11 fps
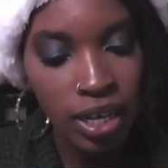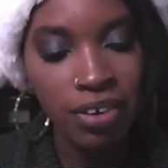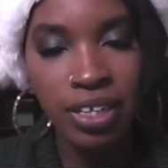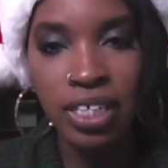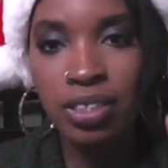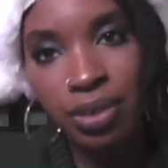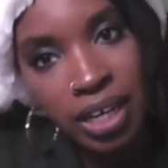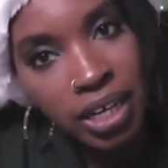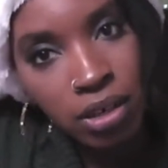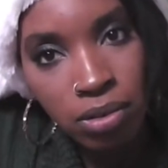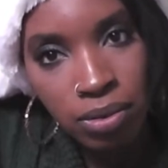Here it is right...
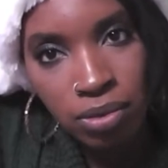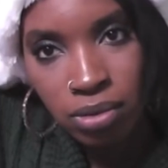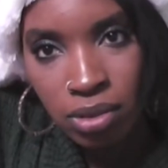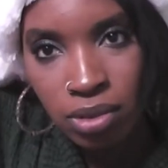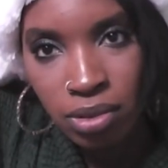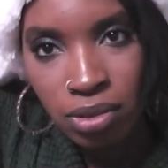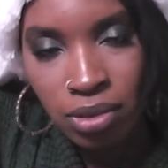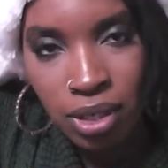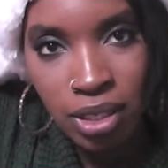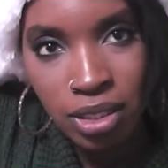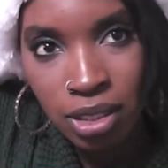Oh.
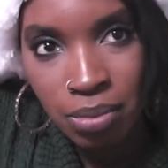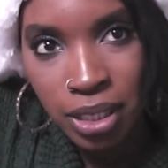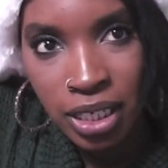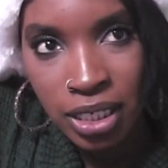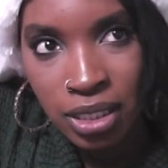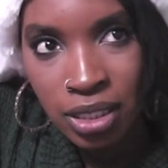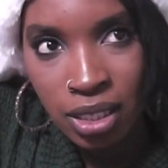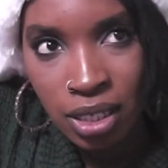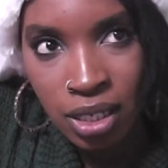Something is